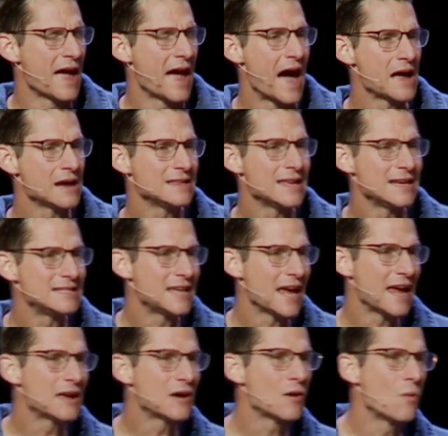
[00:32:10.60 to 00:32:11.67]
How did they
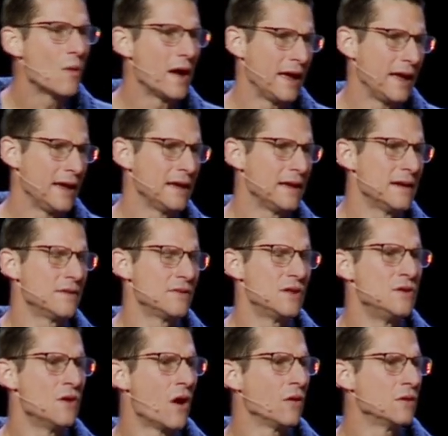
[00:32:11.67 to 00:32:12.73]
take away the
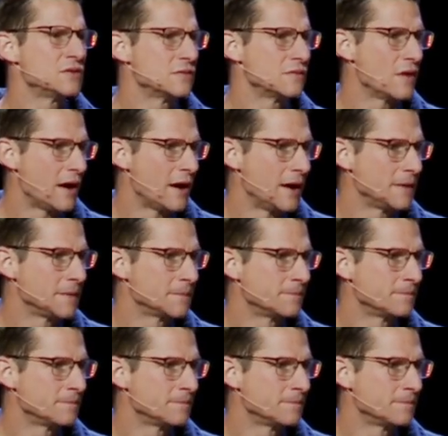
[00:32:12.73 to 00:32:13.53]
knowledge of God?